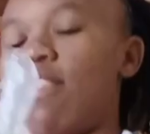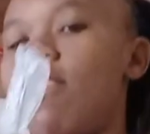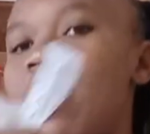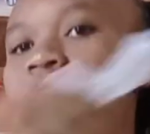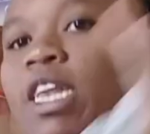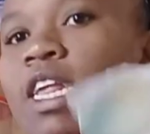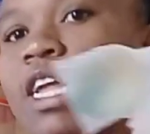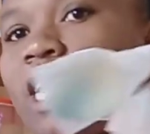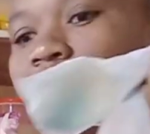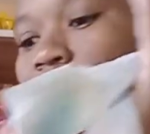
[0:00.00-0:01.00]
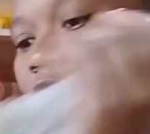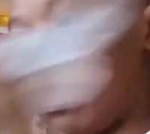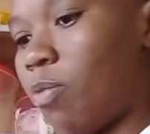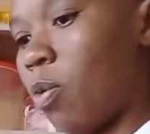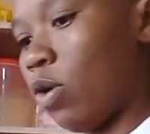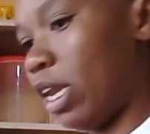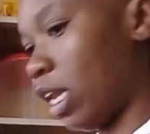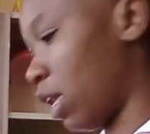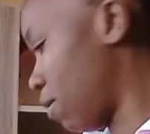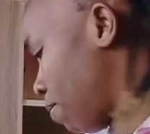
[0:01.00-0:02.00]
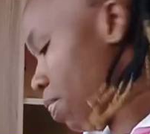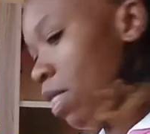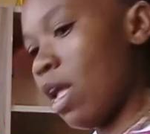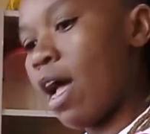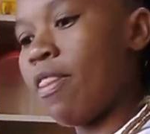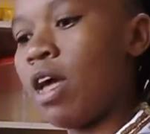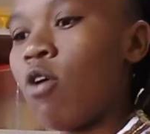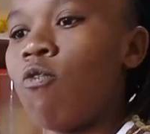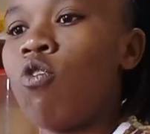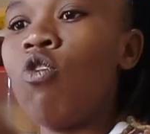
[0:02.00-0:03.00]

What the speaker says: There are 6 spoons and they're of